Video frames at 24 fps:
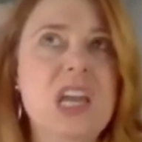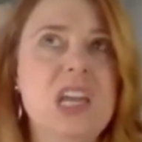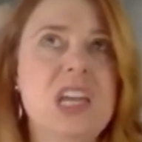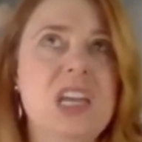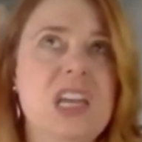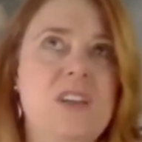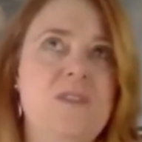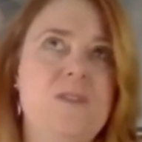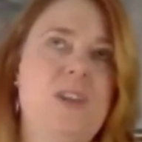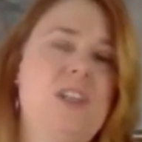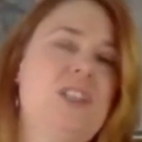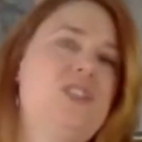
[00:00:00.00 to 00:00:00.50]

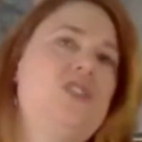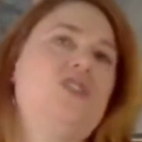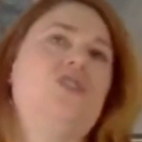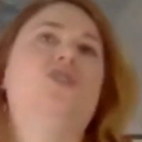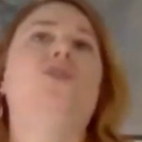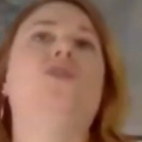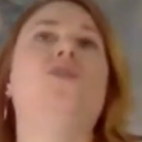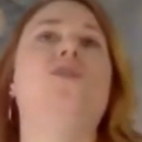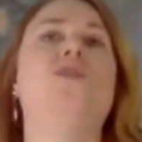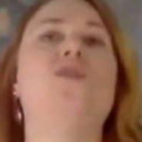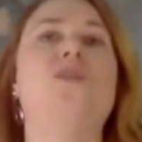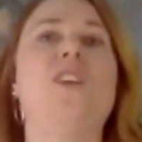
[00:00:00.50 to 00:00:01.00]
If it's
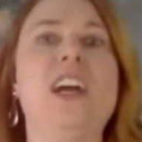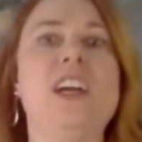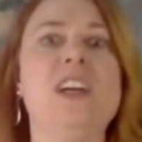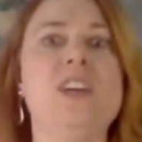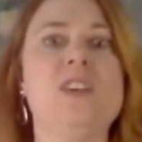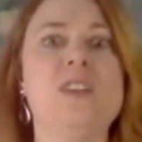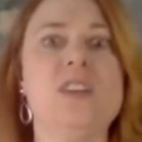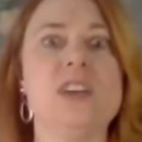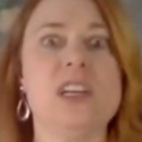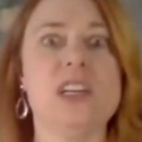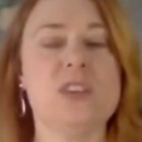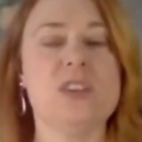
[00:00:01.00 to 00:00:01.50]
too
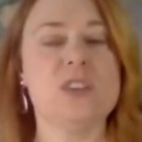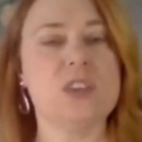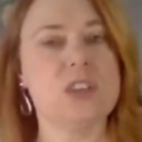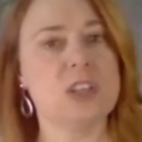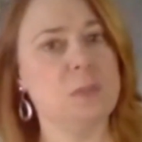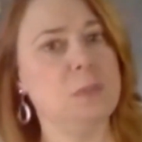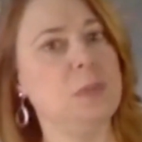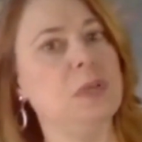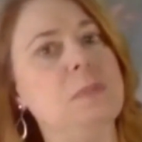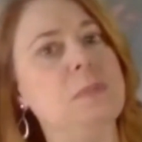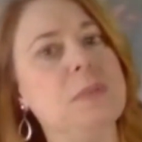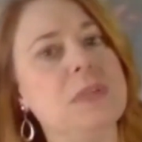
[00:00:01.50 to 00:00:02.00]
fiery, there could
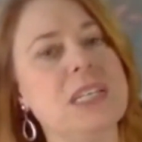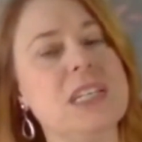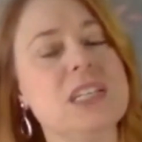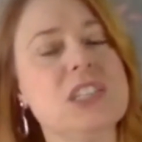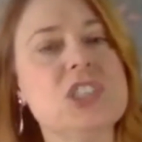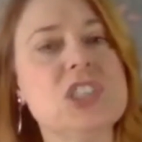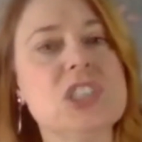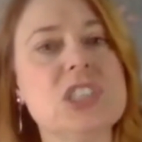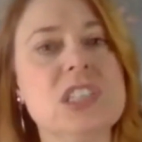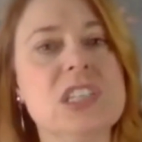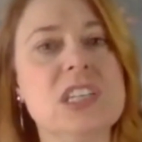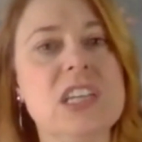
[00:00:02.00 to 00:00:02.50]
be
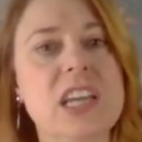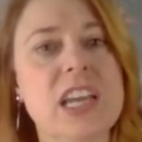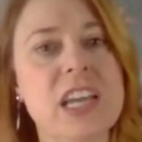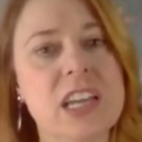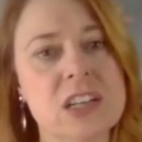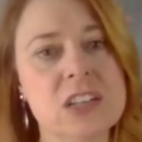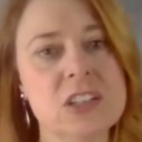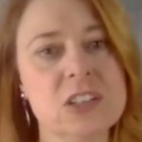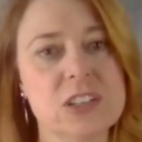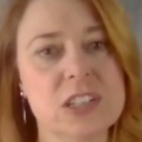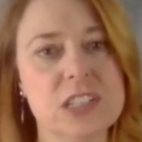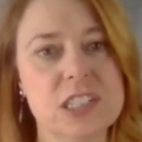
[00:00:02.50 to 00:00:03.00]
potentially
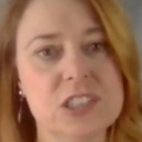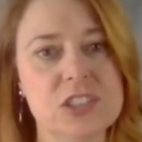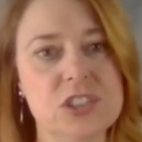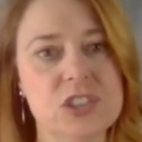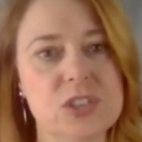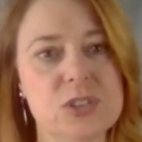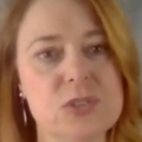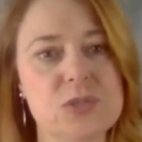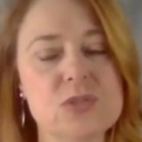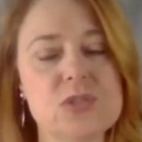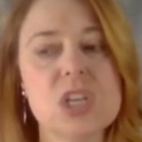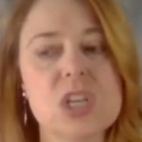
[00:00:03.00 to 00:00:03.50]
anger
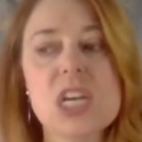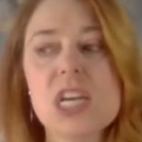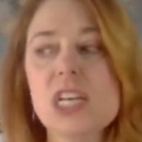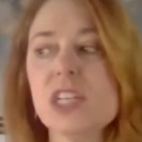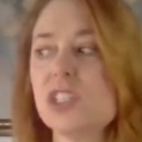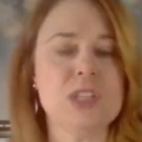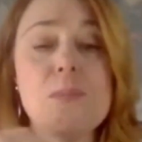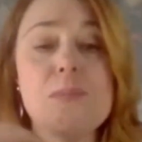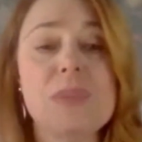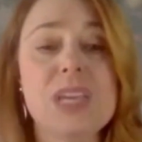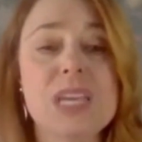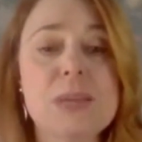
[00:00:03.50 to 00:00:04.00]
issues.
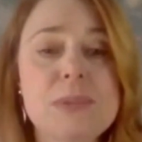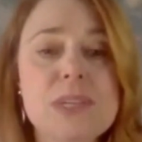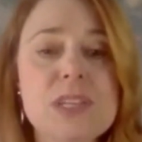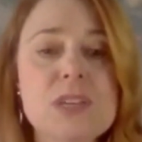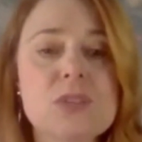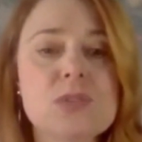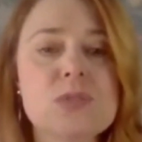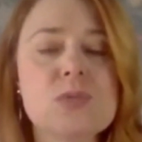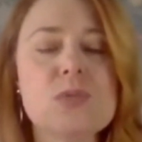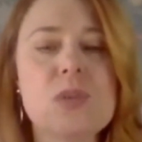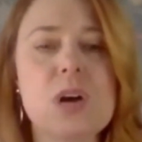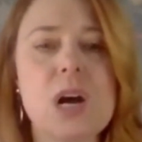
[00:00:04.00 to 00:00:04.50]
Maybe
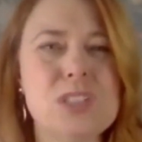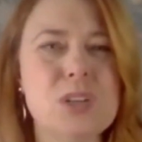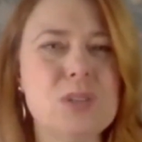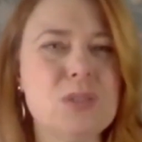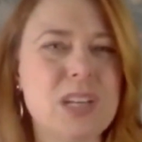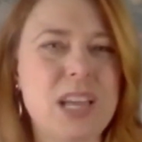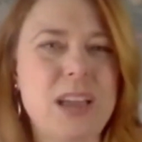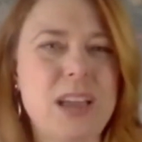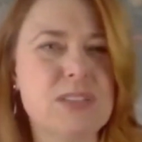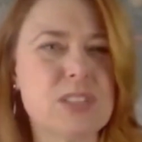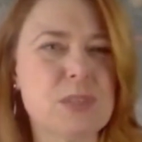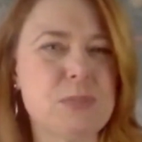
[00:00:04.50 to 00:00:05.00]
you don't
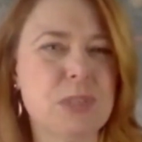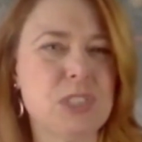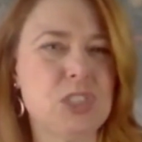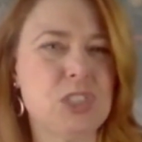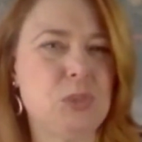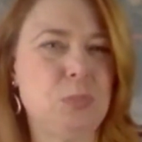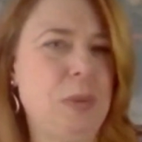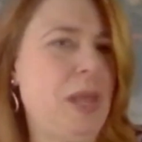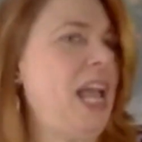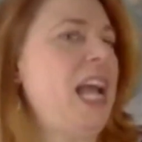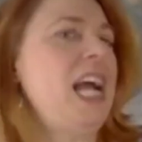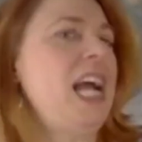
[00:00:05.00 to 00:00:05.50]
have as much
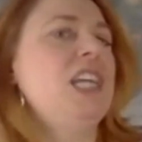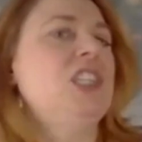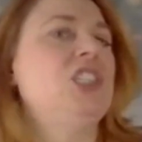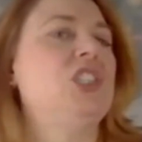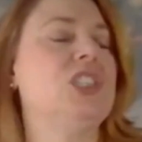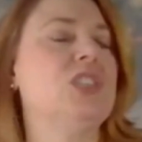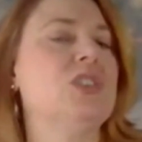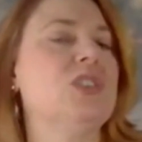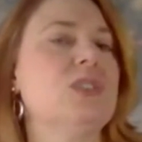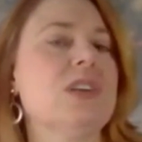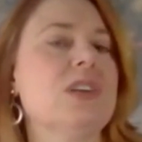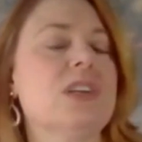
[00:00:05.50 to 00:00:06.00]
passion
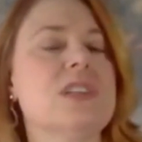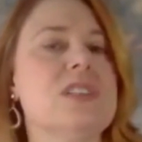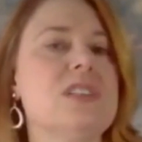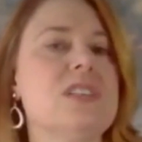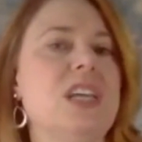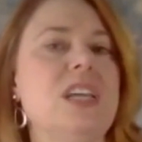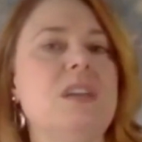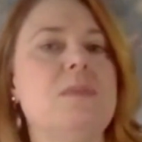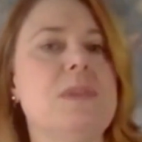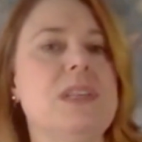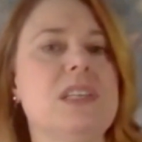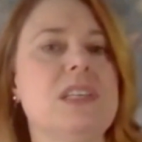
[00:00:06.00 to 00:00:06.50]
or
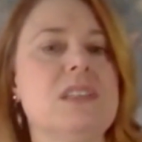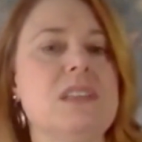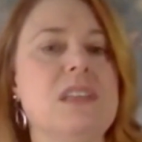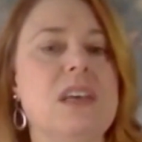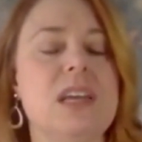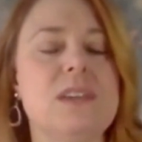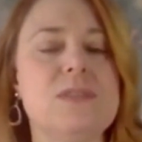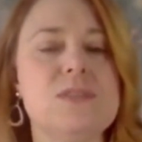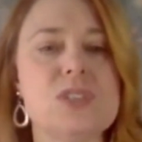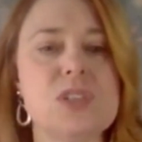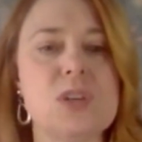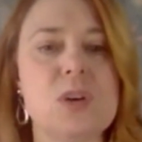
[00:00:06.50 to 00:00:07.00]
excitement in
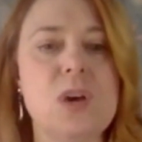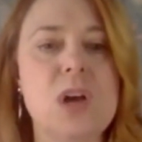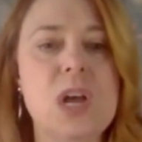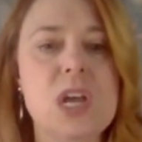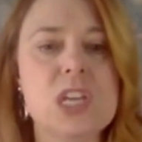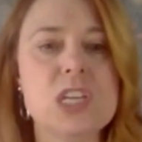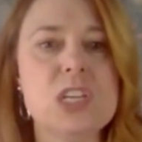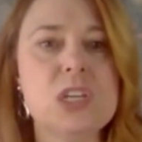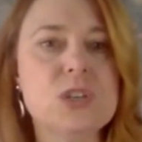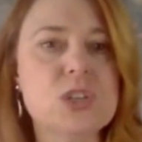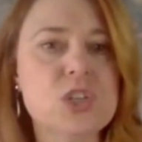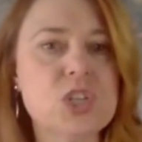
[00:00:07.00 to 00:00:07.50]
life. So
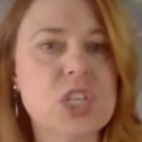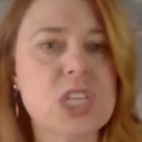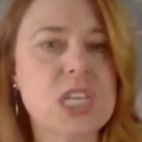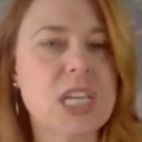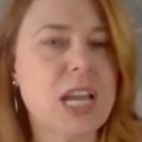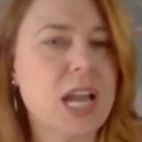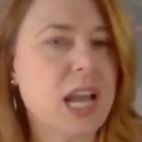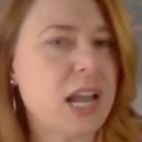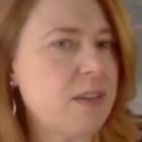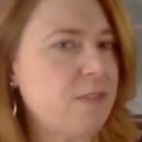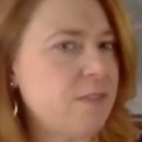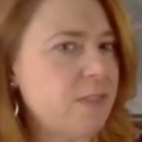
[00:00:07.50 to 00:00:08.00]
usually
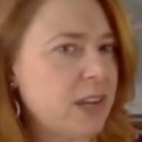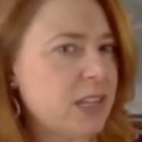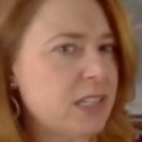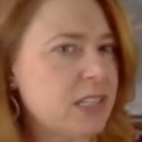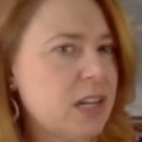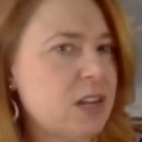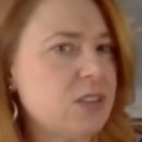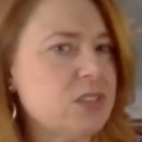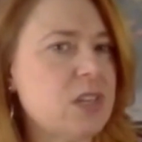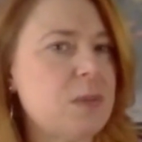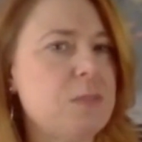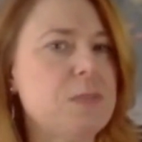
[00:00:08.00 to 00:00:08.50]
I find
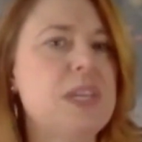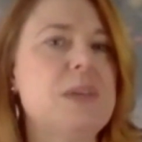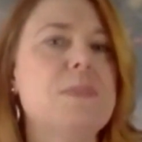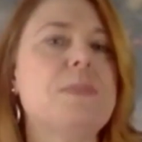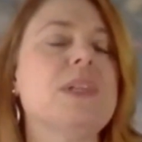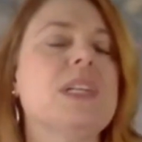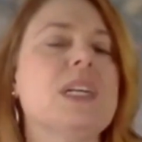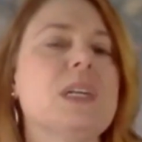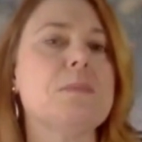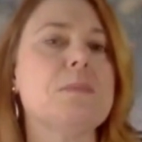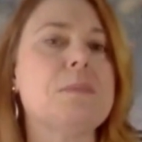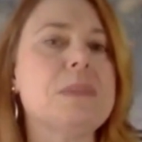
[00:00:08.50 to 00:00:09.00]
out that people
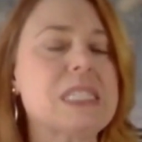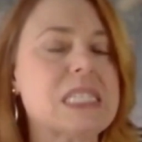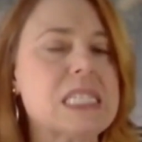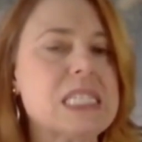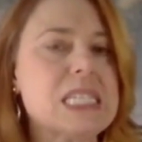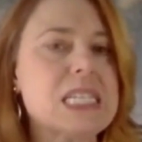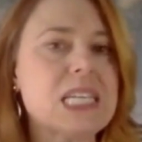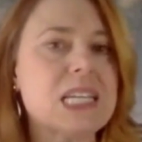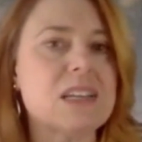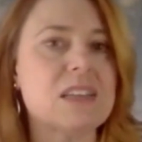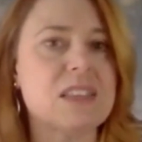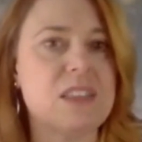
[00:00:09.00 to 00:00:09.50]

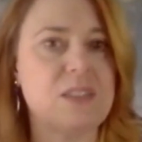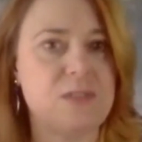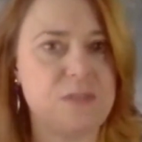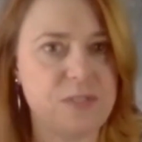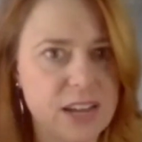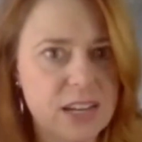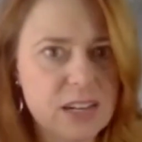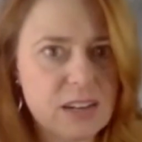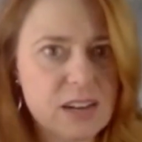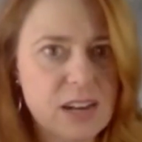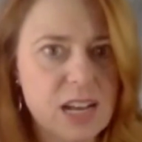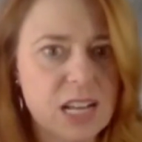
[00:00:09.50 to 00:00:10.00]
missing the
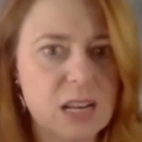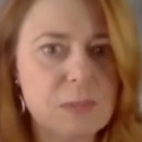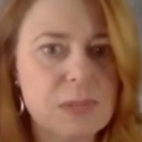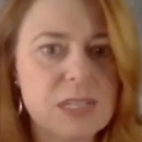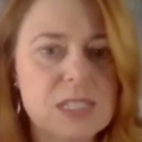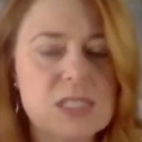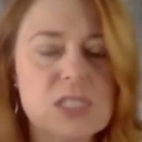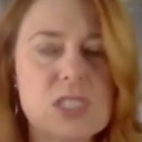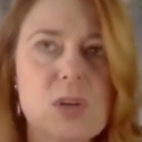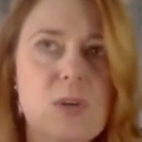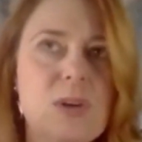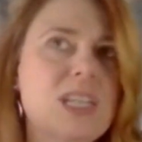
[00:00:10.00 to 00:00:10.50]
fire
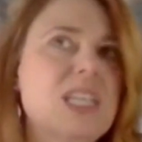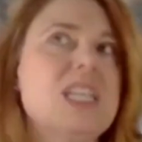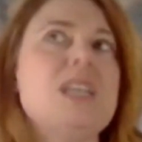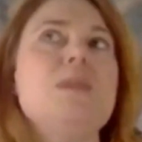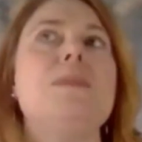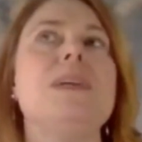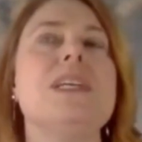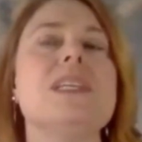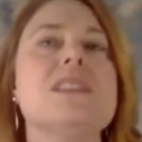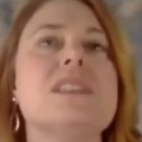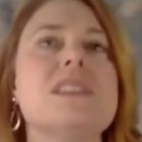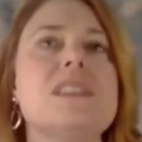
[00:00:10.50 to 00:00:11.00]
element. So it can
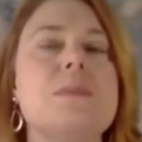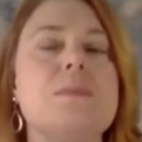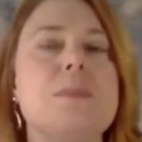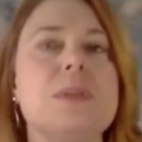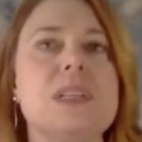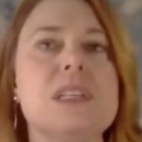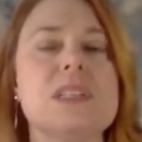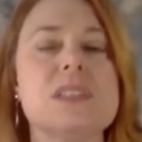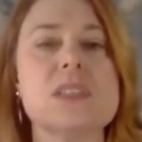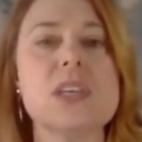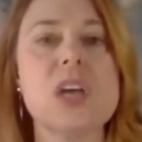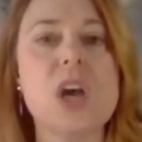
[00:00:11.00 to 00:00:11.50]
be as simple
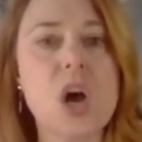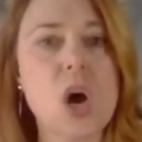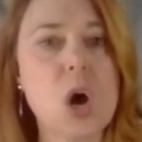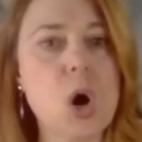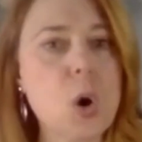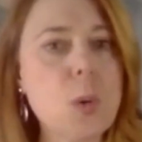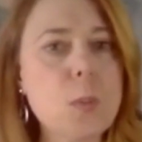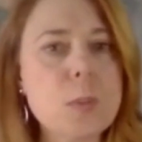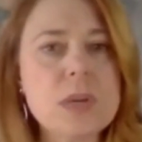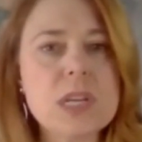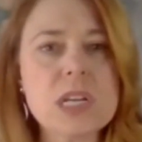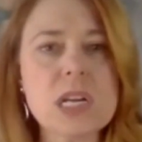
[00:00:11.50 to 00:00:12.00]
as
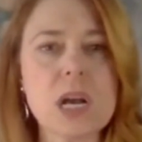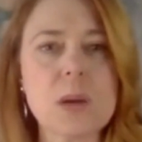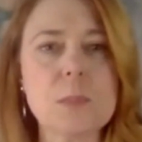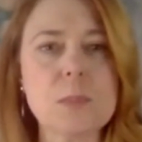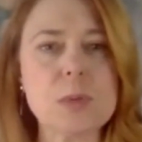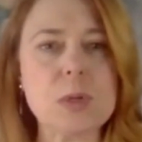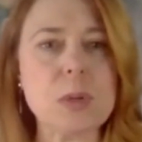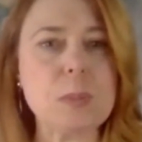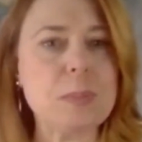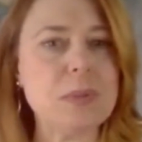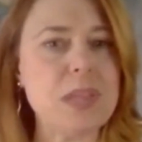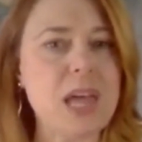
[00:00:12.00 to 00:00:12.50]
opening up
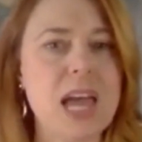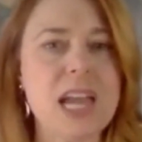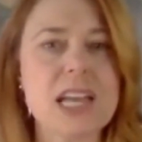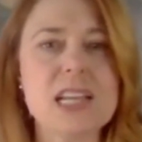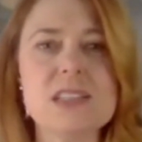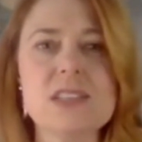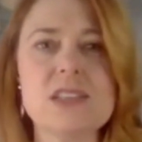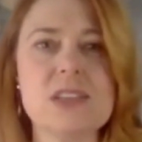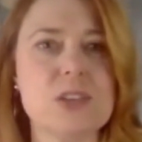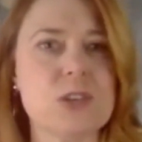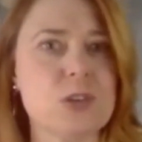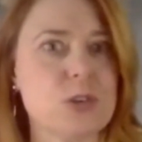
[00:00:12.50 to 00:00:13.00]
your
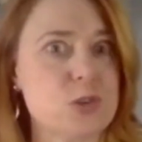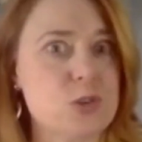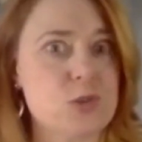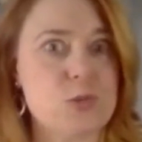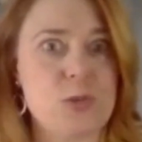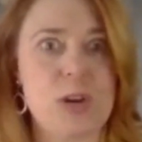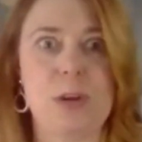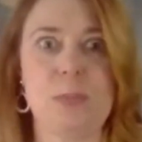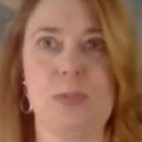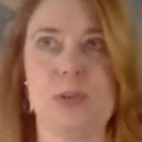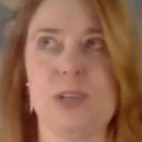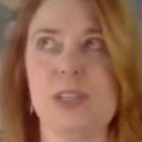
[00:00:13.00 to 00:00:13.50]
blinds and your
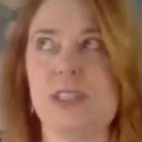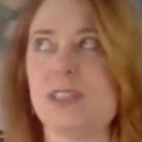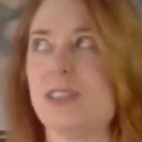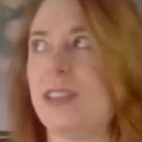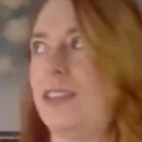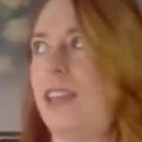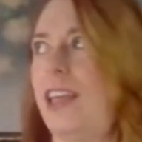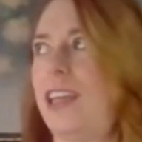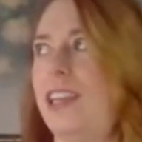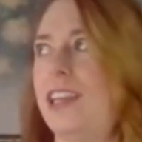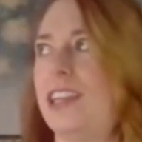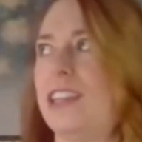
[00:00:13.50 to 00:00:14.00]
draperies and
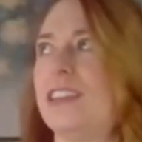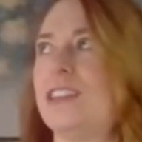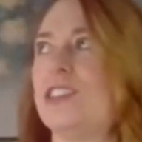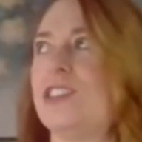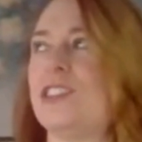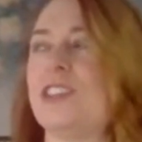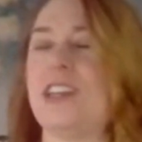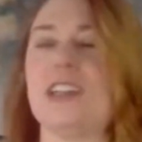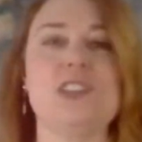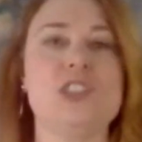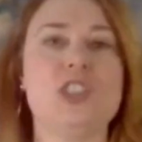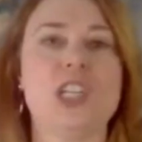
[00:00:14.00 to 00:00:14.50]
letting the
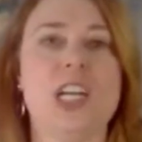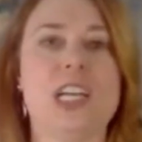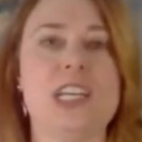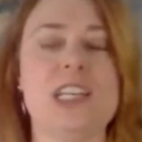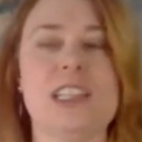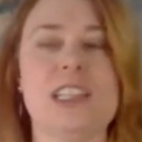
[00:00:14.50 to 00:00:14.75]
sunshine